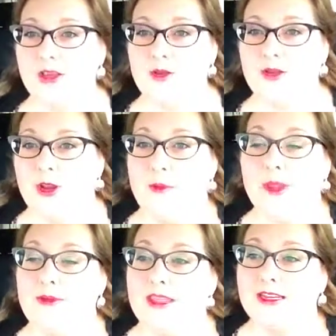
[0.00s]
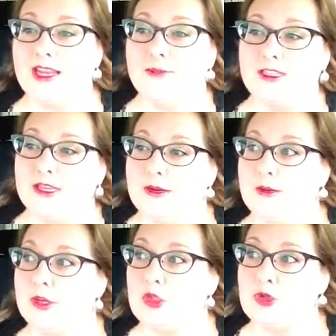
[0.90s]
So, you know, maybe they typed in
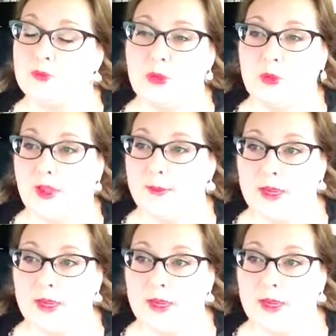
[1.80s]
Drupal Web